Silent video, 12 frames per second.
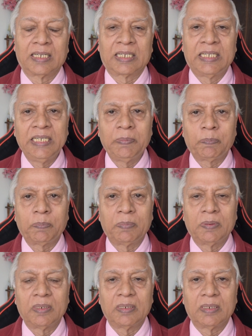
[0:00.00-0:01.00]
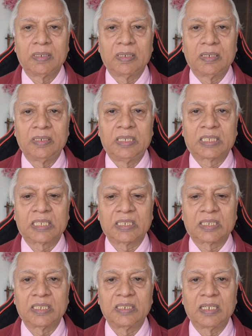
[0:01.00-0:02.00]
Keep
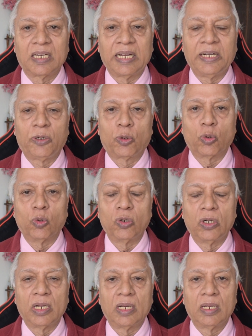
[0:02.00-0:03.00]
discussion and tone